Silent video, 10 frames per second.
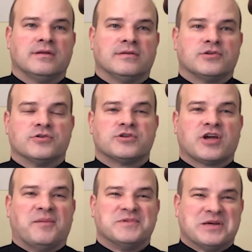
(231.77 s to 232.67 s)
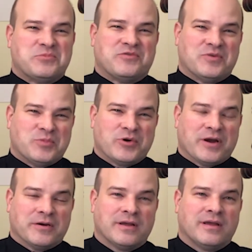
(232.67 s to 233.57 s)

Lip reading: the church comes up with a prayer.